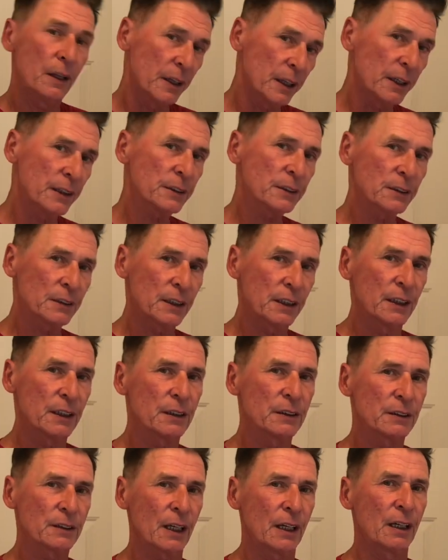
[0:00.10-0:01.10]
This
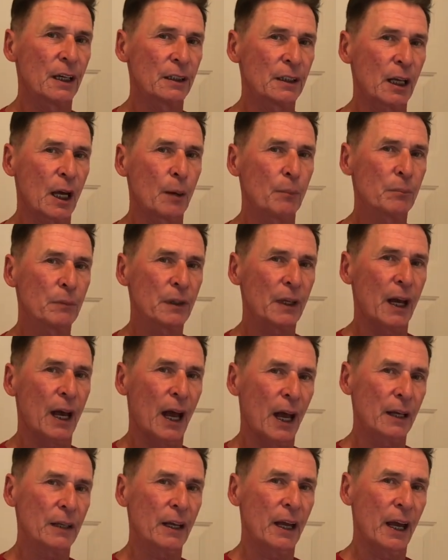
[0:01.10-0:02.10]
is an attempt
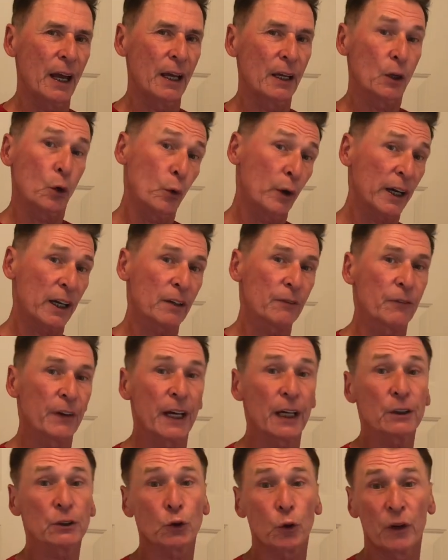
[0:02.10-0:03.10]
at a quick
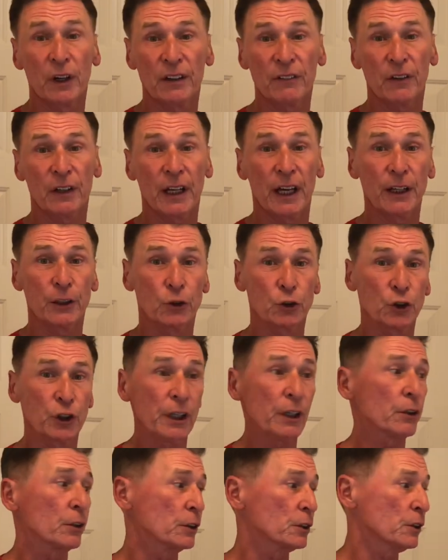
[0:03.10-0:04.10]
fix or even a
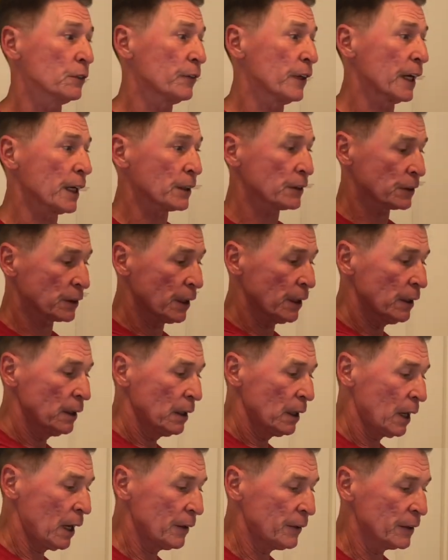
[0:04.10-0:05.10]
cheater's fix
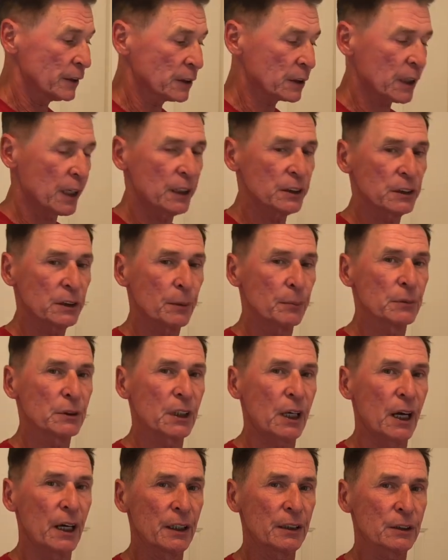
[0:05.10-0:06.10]
on this
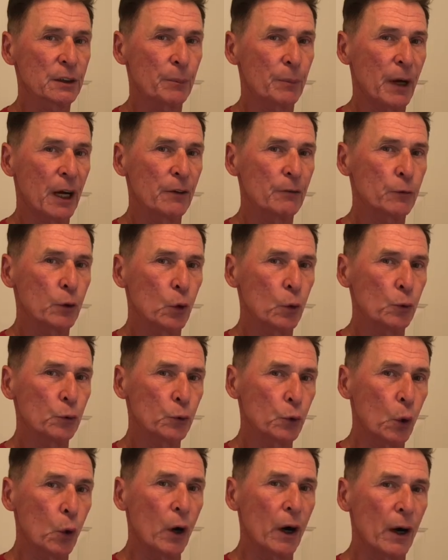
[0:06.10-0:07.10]
custom-sized bifold
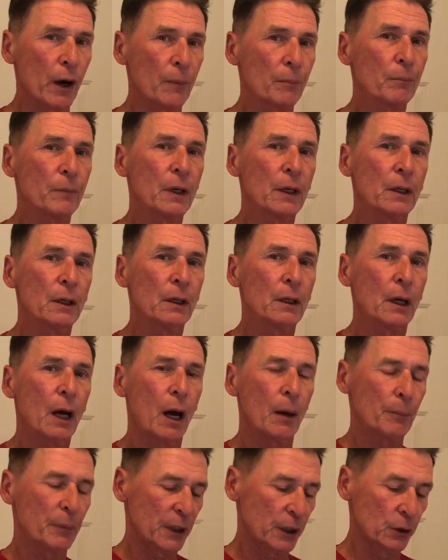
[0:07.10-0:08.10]
door.
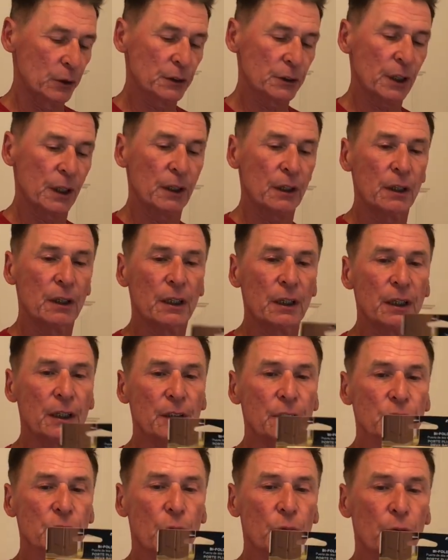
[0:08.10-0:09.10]
I'll be using
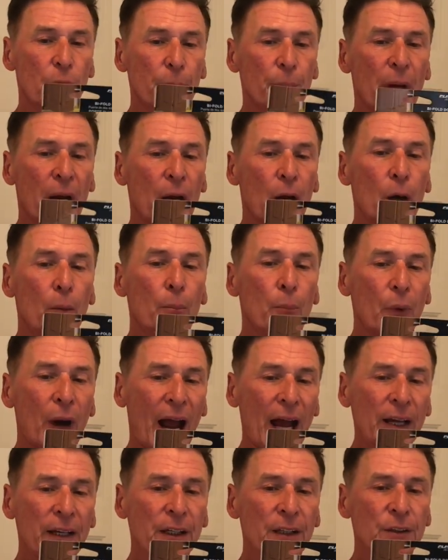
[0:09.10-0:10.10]
these repair
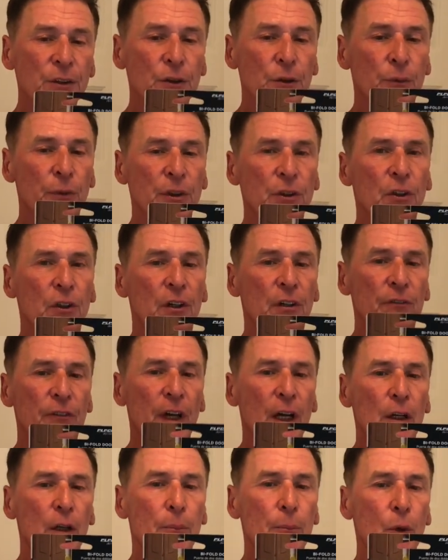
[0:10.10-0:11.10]
brackets, which are
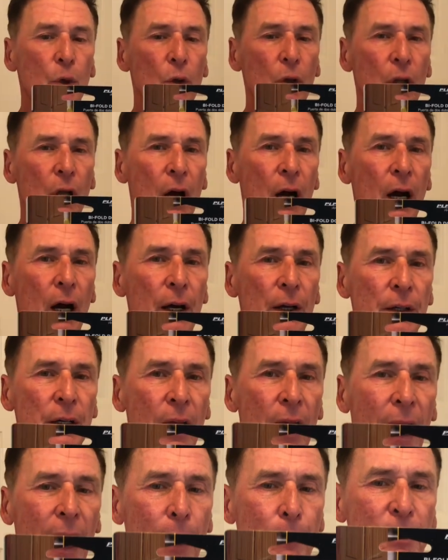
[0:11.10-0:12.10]
available on
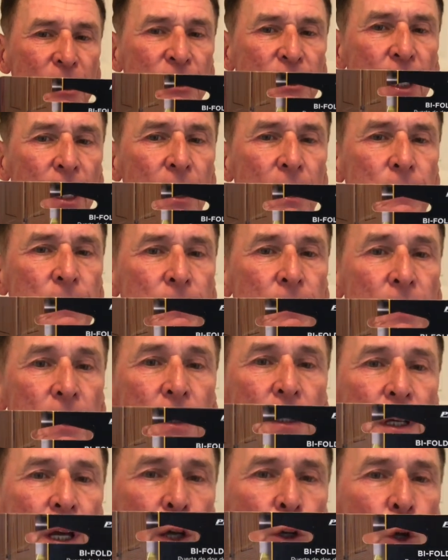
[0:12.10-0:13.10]
Amazon
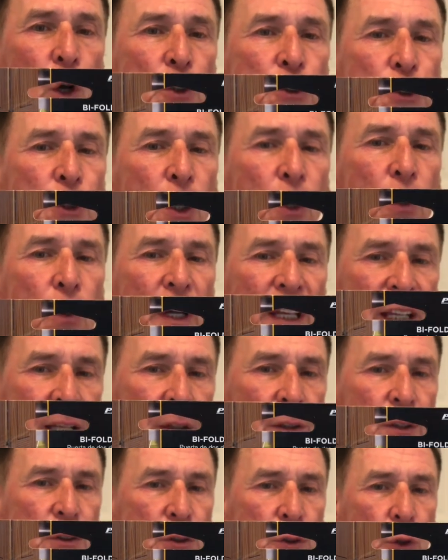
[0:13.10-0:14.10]
and also
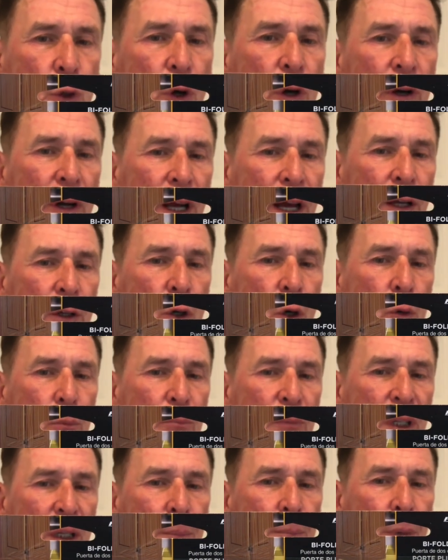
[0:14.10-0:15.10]
in the store at Home
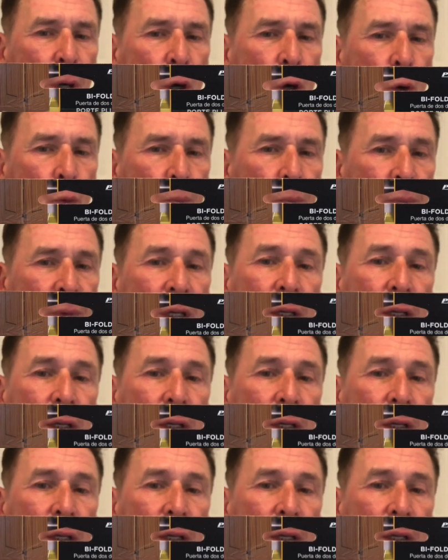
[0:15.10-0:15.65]
Depot.